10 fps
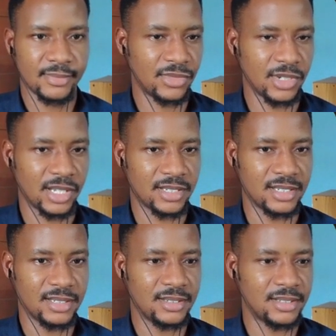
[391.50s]
You can
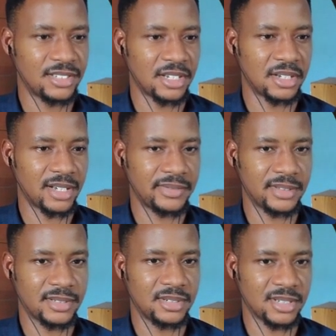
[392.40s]
see there you have
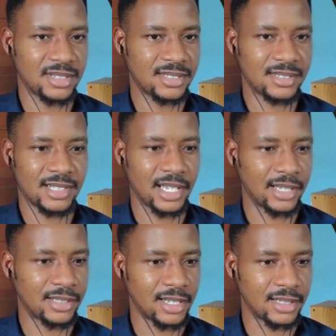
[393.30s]
it, just
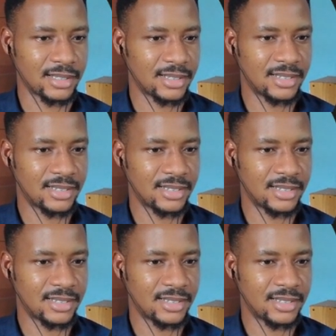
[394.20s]
like that.